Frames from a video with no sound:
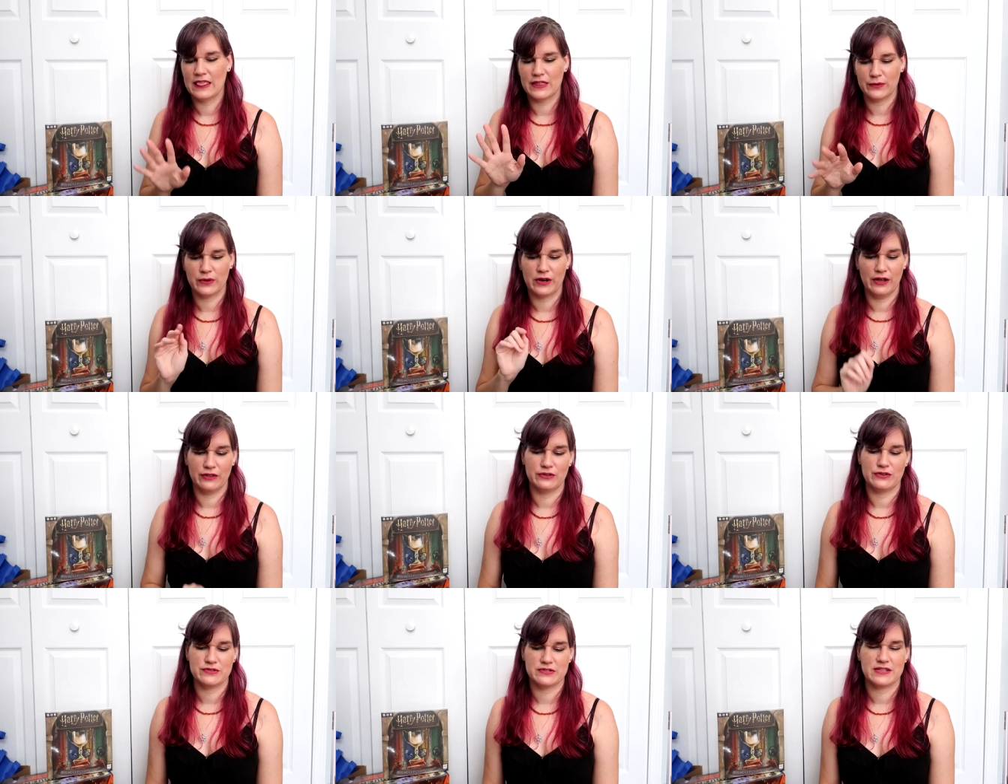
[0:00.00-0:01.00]
There were
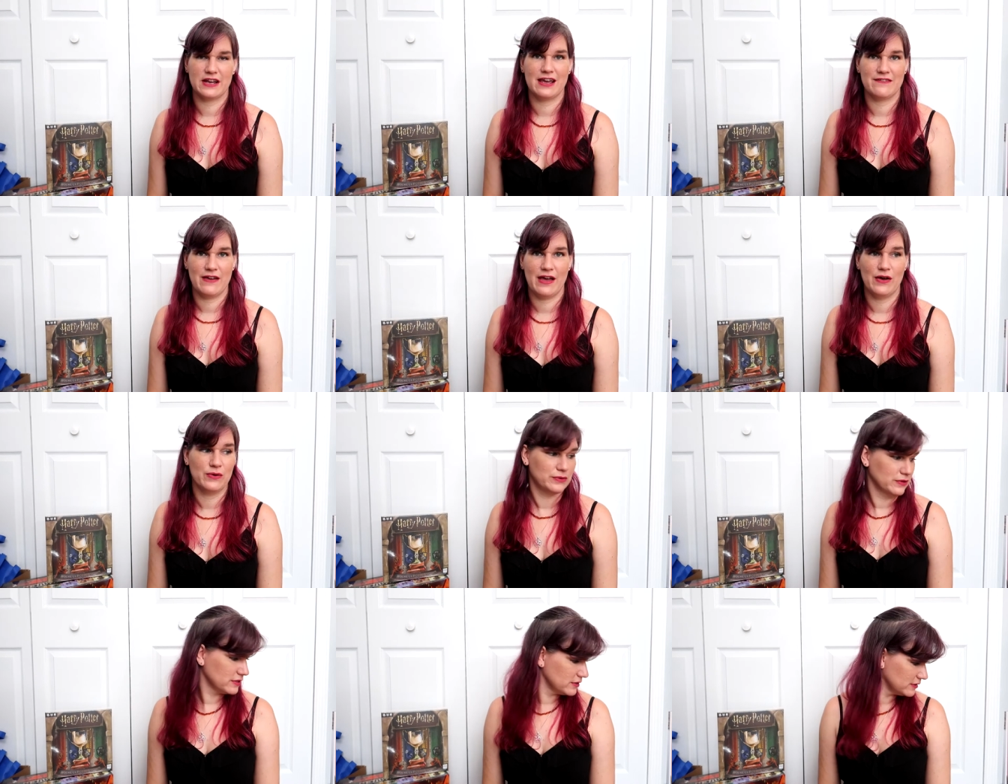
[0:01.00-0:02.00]
others that I
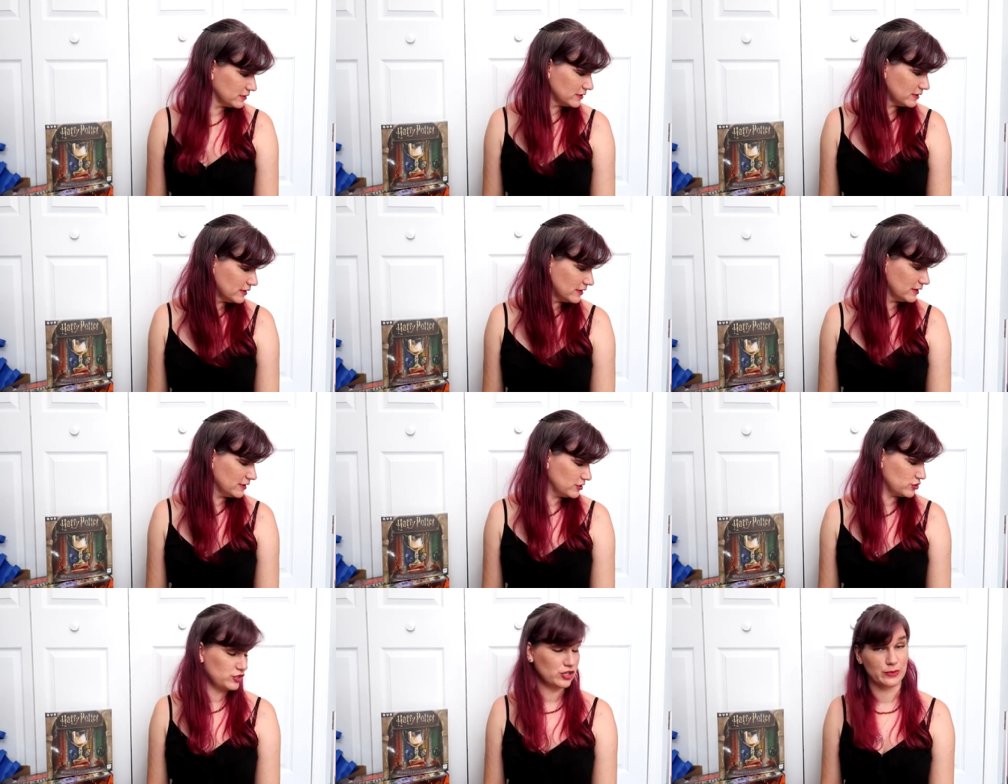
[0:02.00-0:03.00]
found.
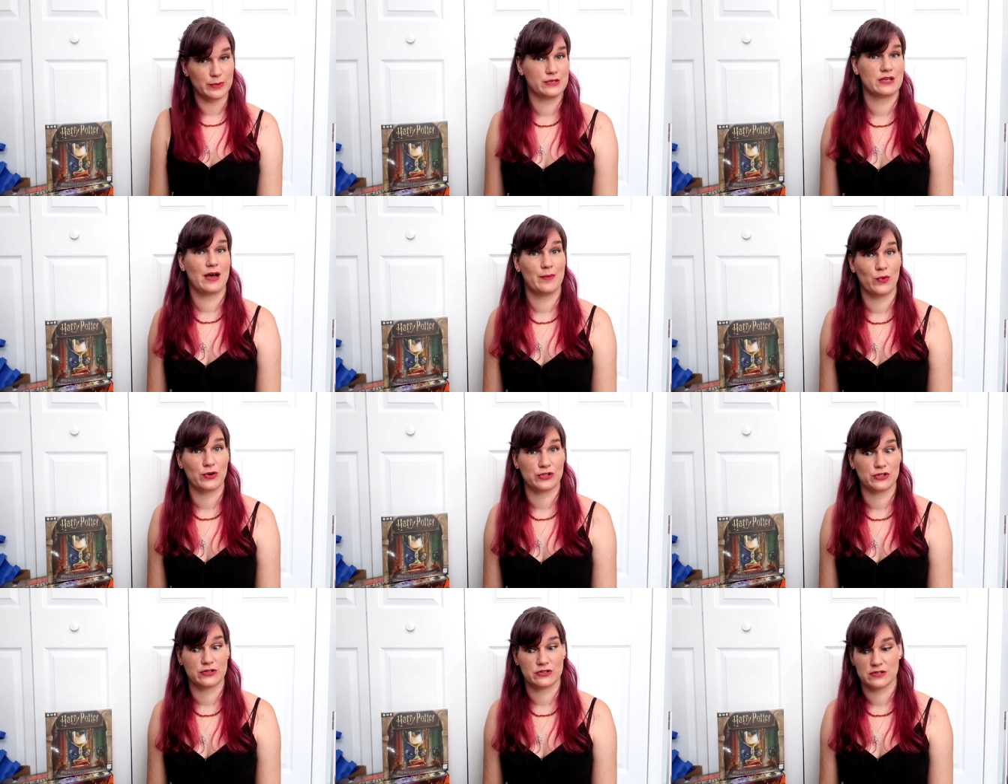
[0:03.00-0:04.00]
She almost got more
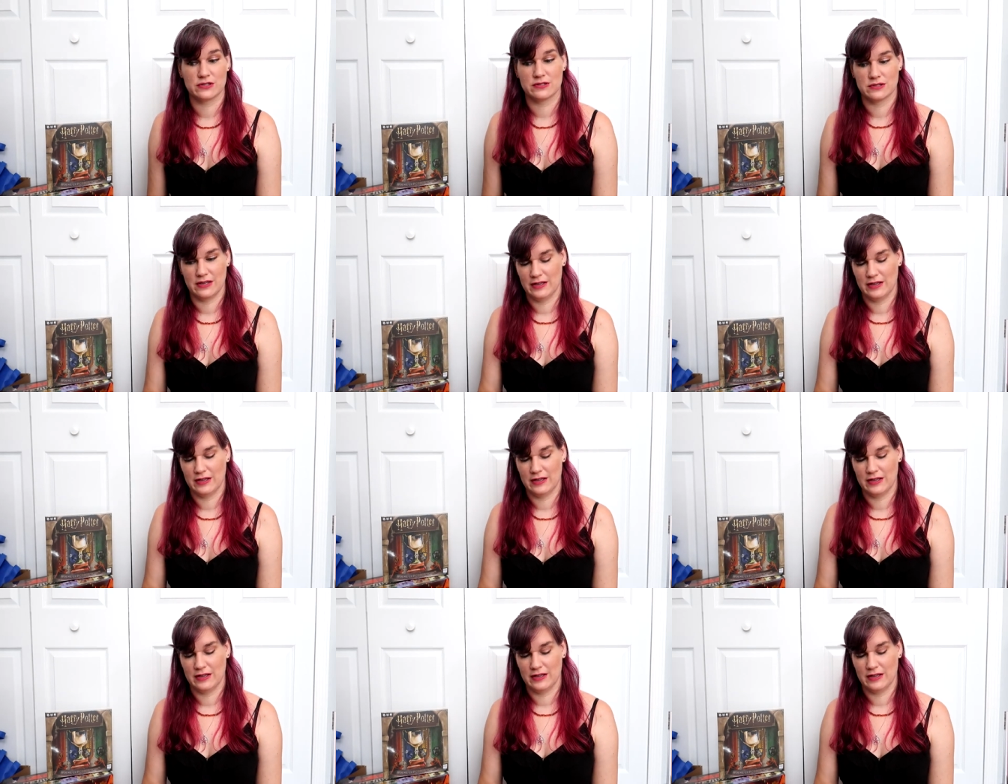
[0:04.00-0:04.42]
shirts.